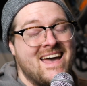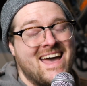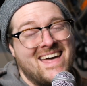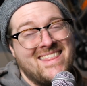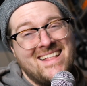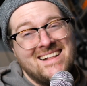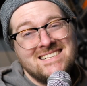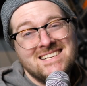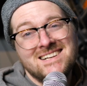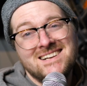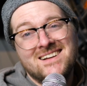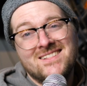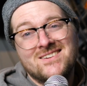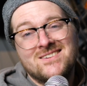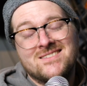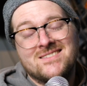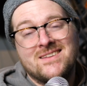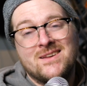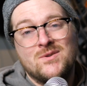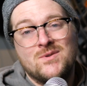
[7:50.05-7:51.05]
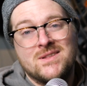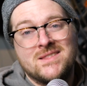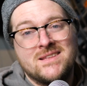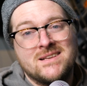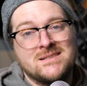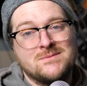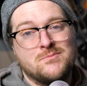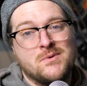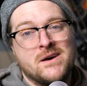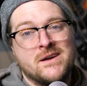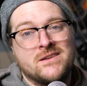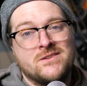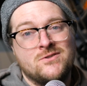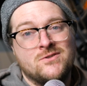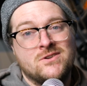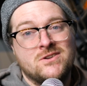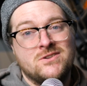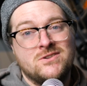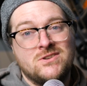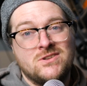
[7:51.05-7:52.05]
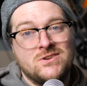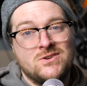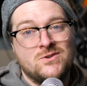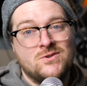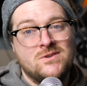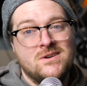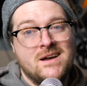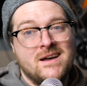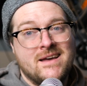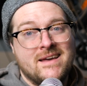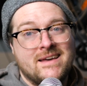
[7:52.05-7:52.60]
And that's another thing with this bike you could do,